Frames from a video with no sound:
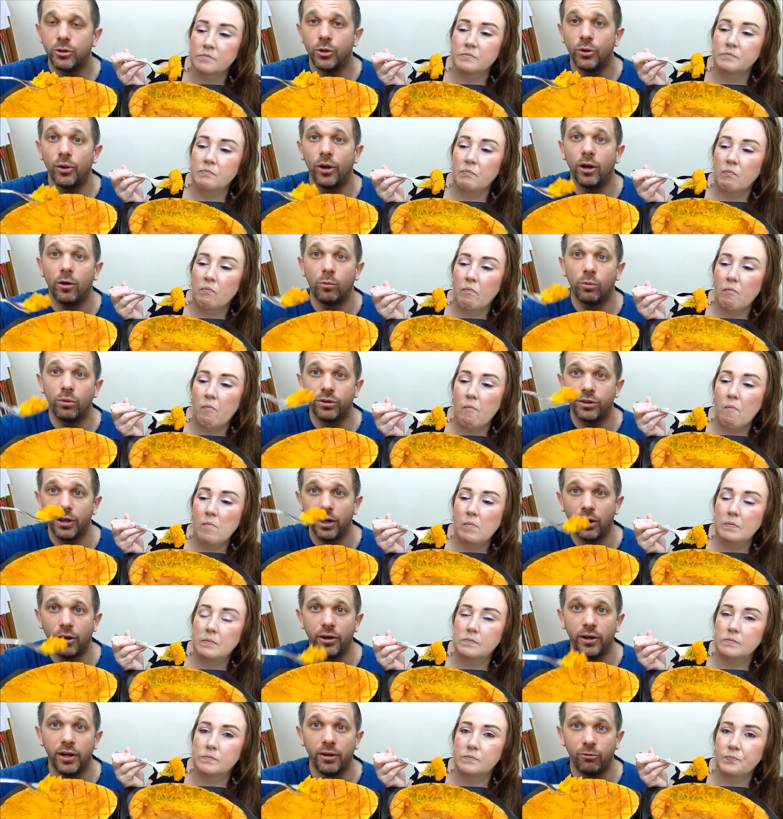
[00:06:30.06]
Speaker 1: to help with the
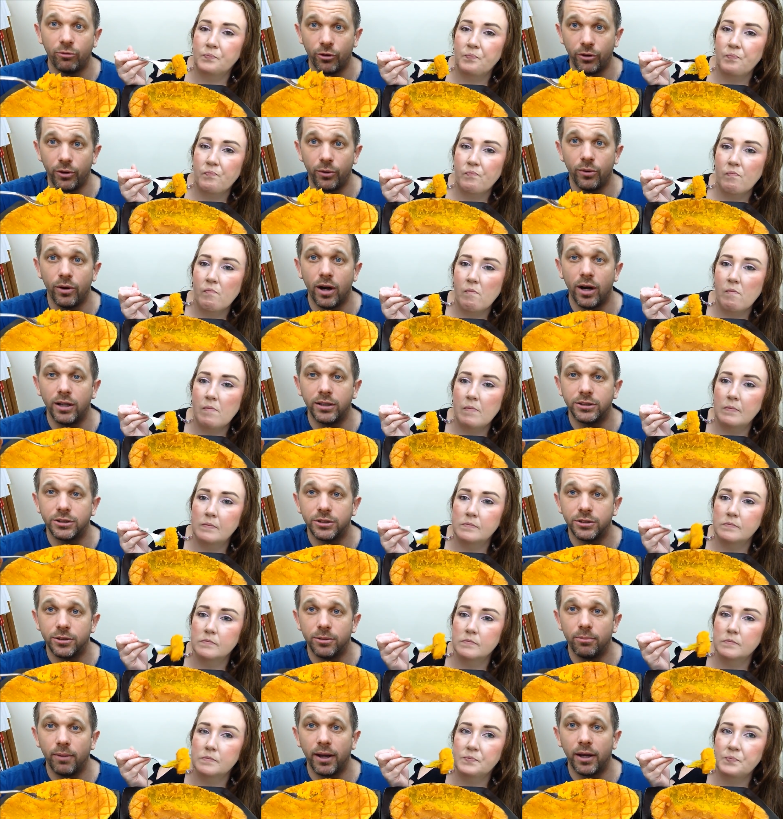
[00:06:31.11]
lighting for you guys,
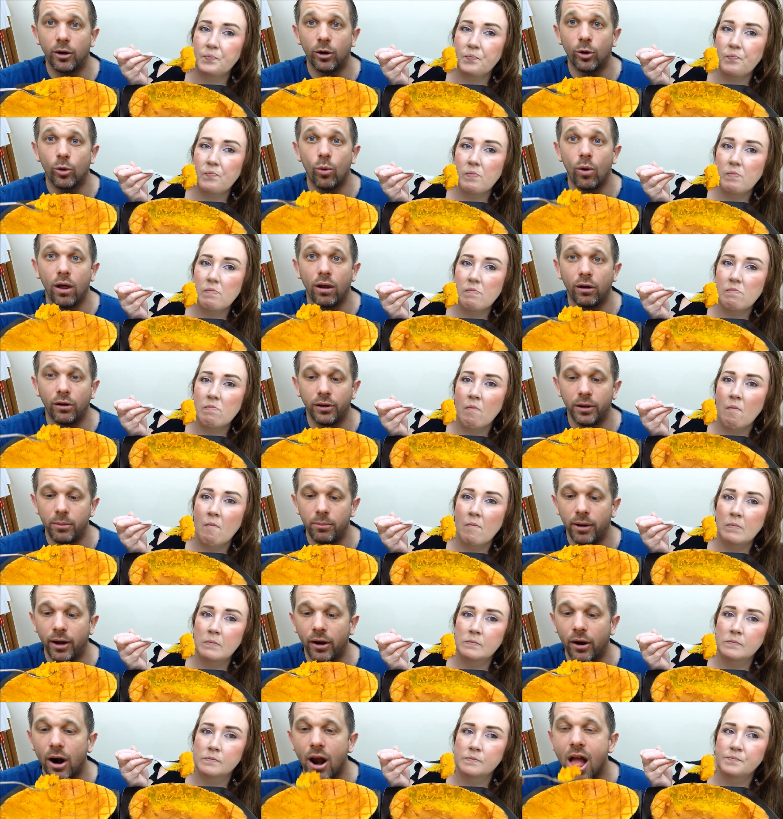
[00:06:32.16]
to make our quality
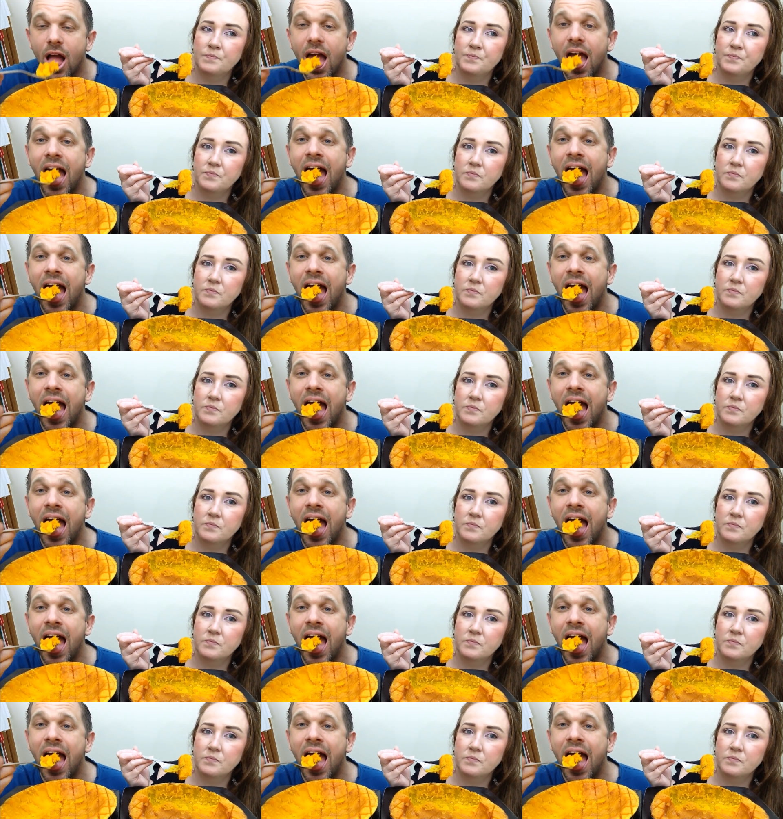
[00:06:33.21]
better.